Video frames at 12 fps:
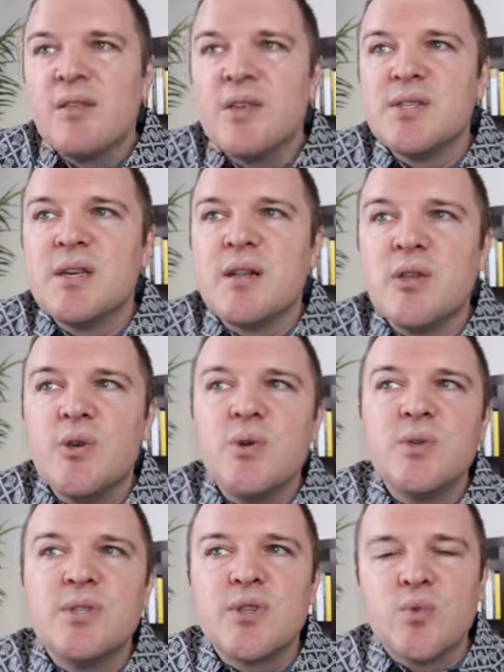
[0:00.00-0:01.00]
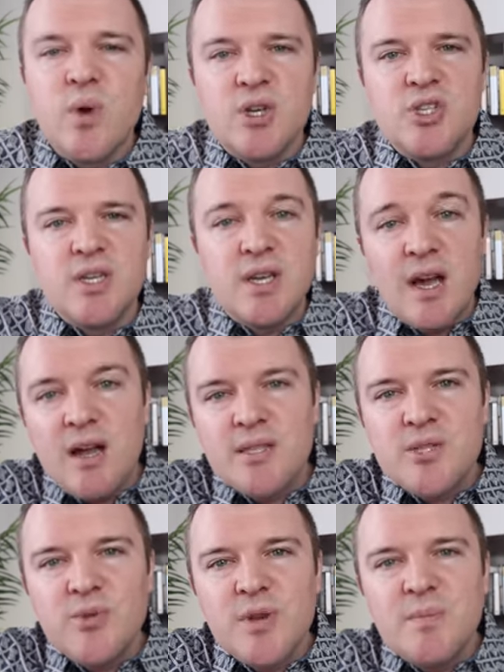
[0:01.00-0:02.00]
This includes the Russian
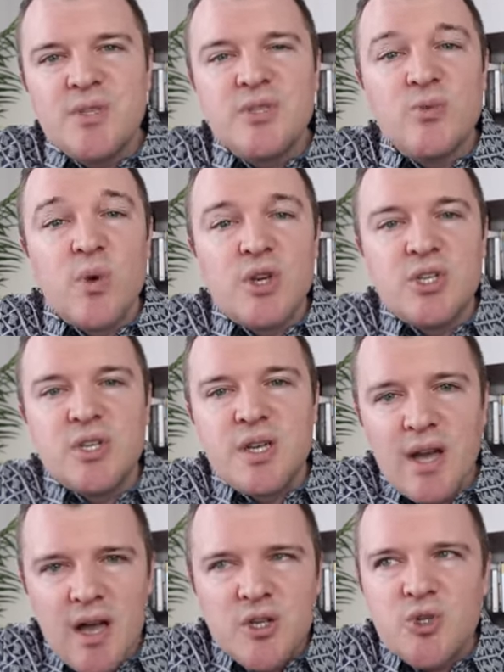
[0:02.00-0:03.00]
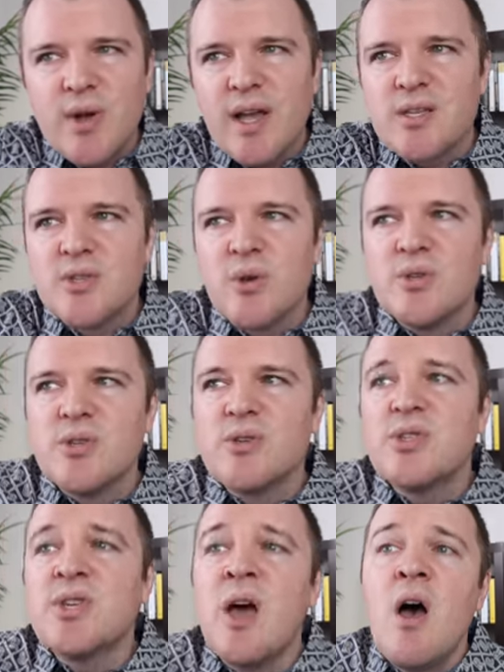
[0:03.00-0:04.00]
conscripts, the Russian contract
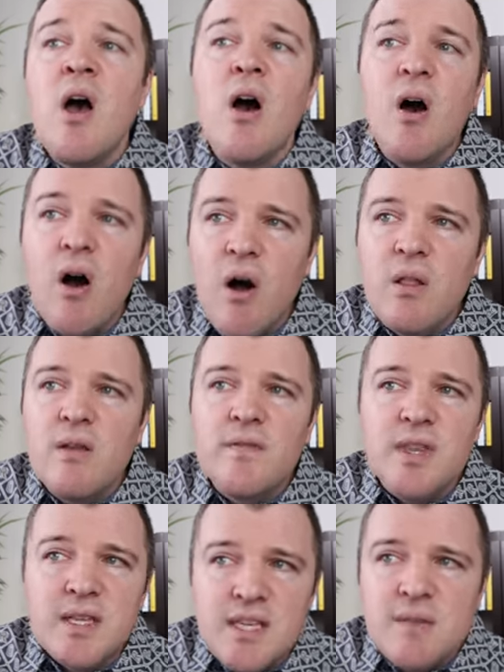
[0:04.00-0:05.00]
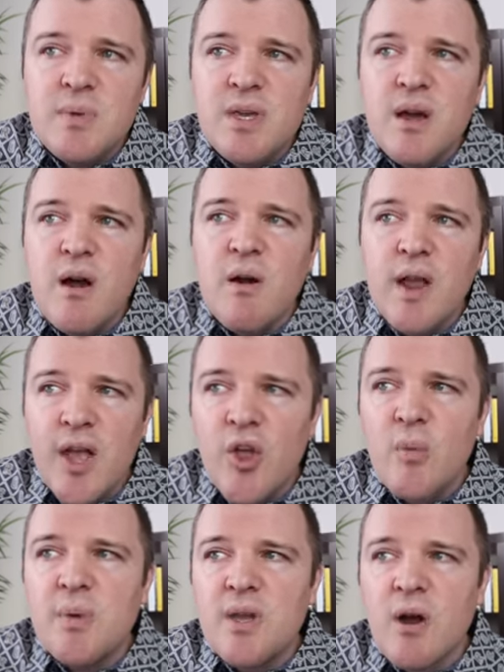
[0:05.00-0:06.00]
soldiers, all of the DPR,
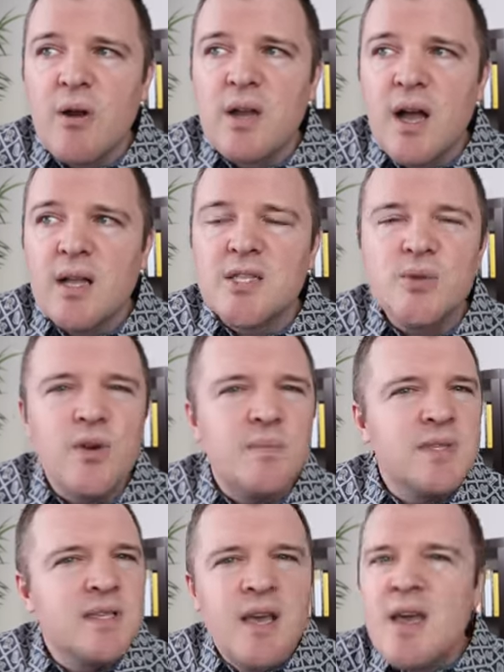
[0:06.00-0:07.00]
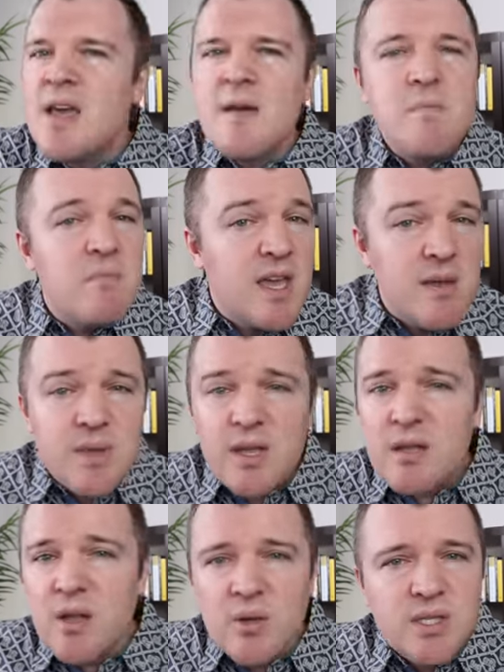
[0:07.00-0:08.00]
LPR conscripts, maybe
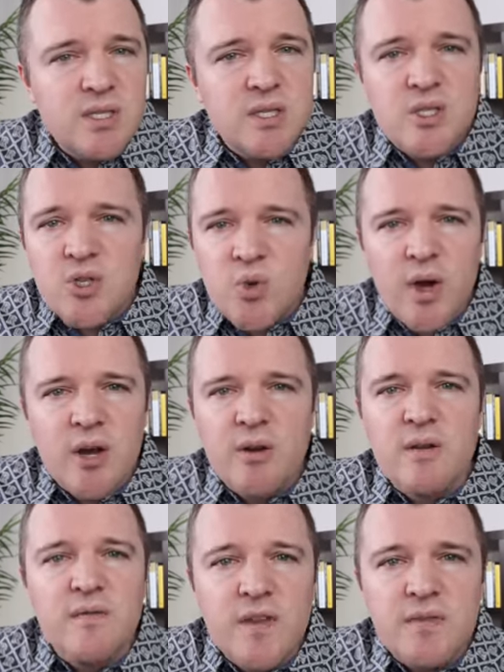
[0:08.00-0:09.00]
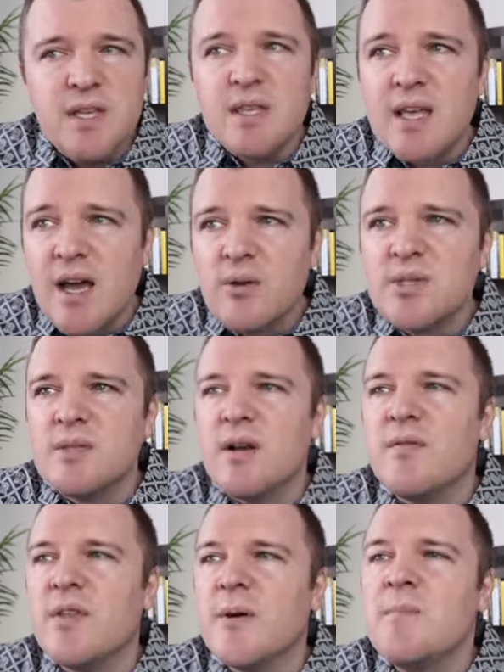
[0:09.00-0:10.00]
close to 250,000
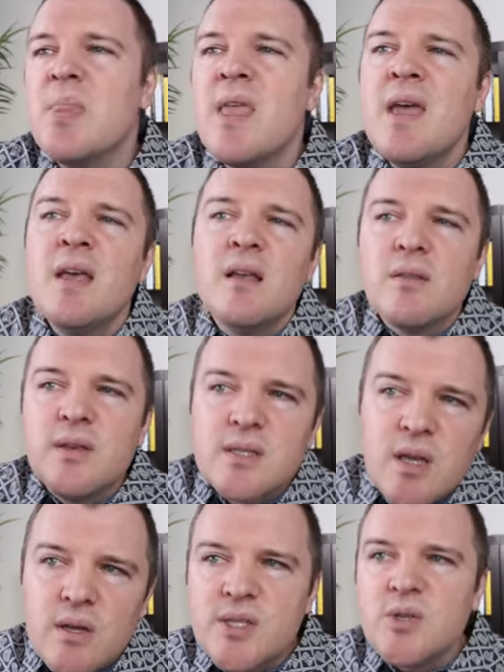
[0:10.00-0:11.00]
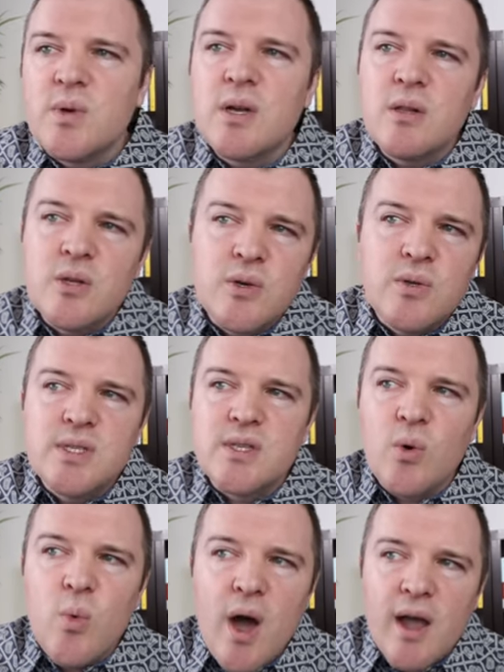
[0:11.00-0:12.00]
of them, this also includes
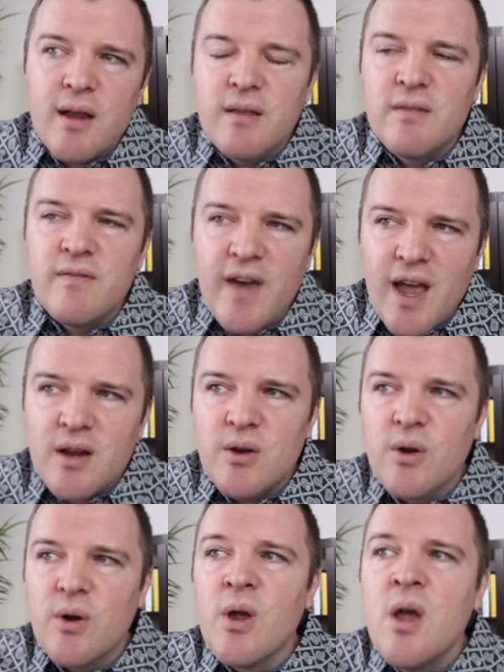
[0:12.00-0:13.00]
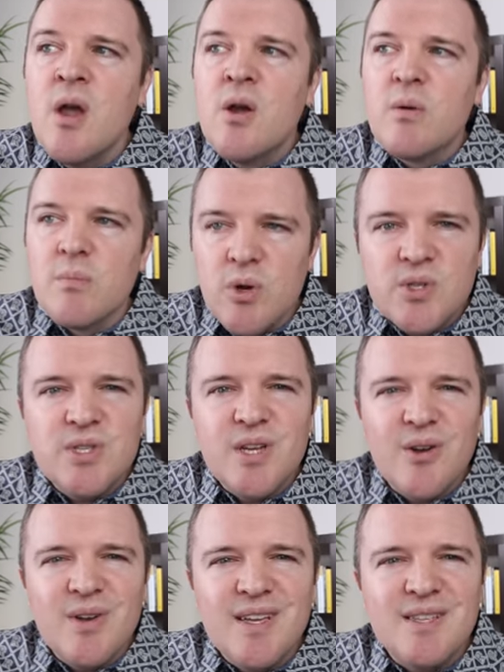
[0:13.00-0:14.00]
the, Wag the Wagner
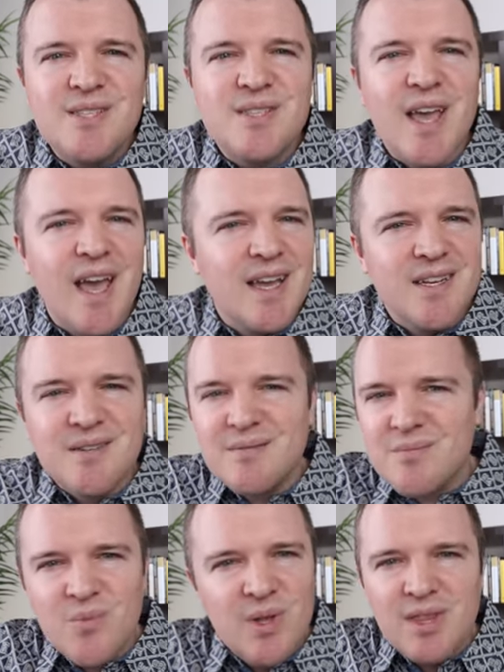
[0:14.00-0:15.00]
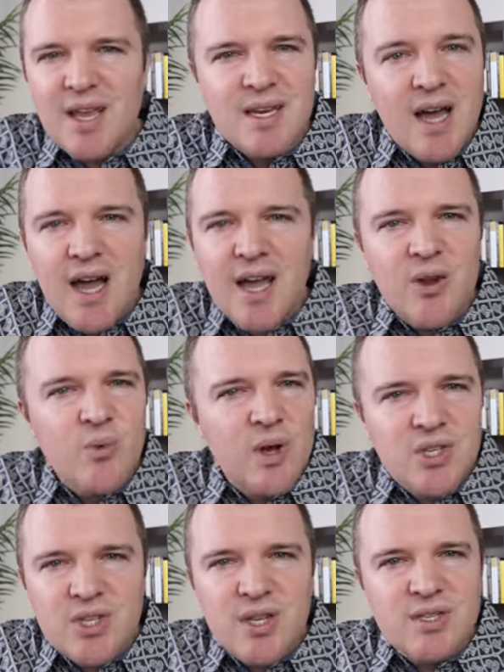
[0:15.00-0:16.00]
mercenaries, and when they die,
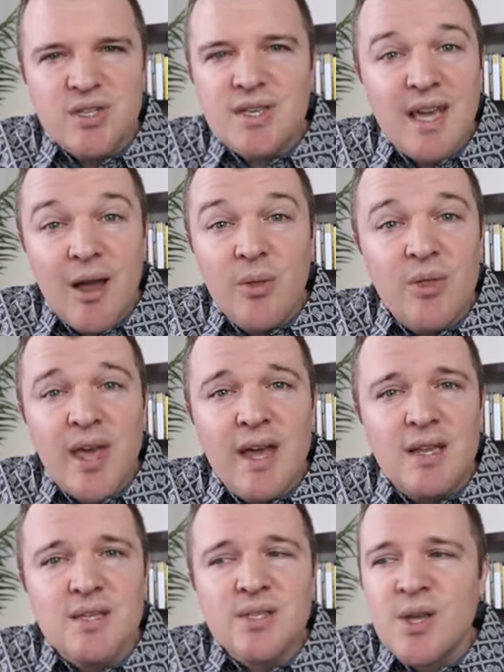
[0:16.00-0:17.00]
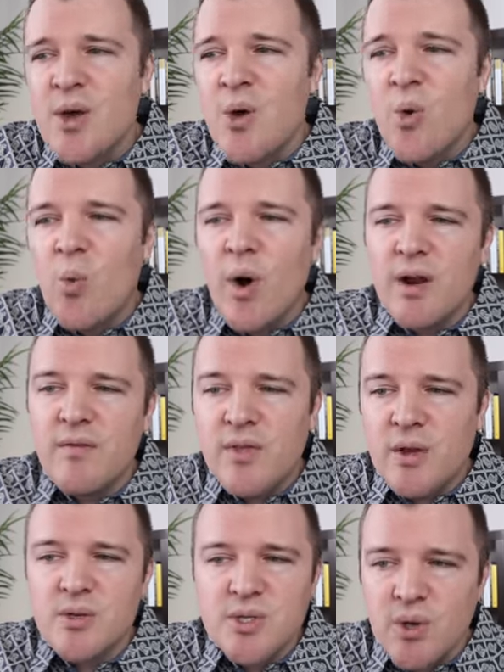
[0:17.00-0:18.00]
Russia doesn't count that as one of
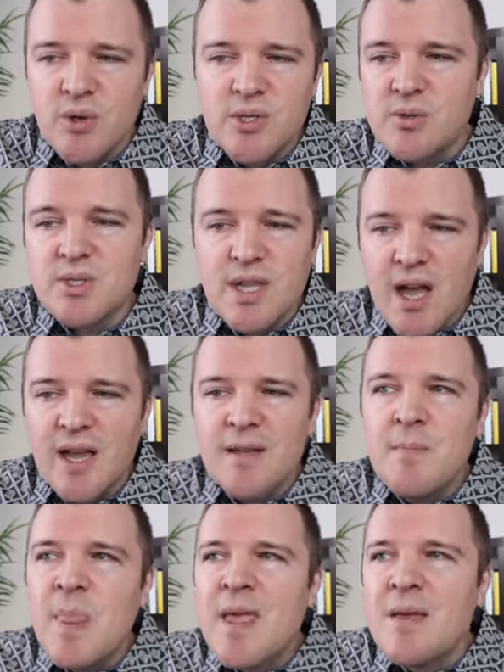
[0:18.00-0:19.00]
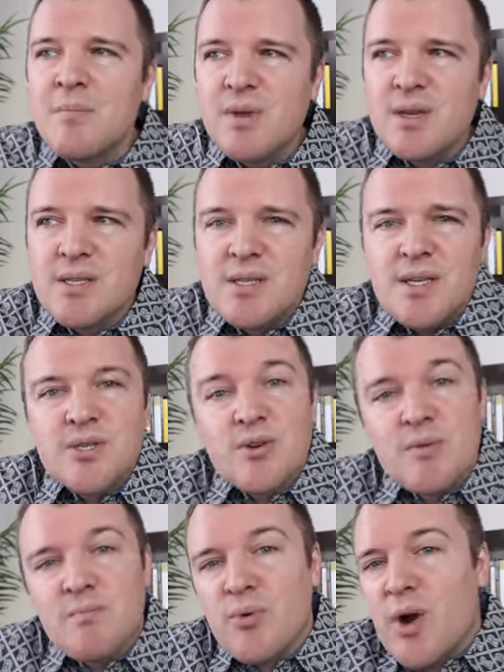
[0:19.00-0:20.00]
their soldiers dying because these
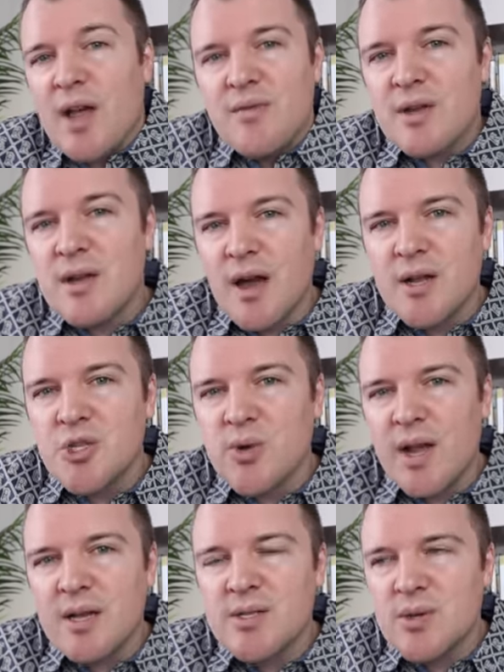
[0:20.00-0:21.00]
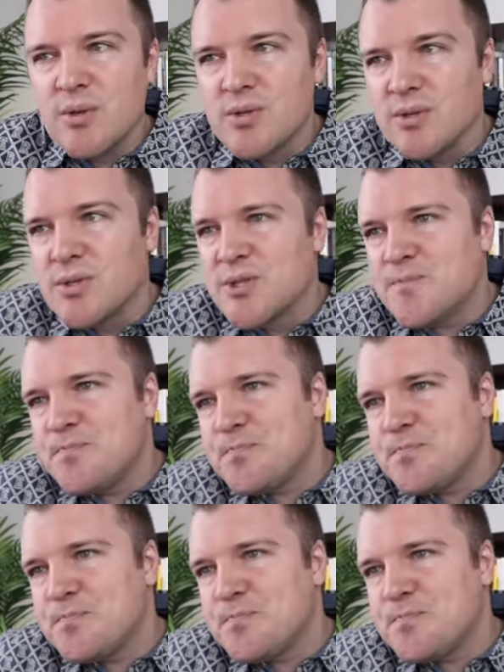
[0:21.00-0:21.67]
are private contract soldiers.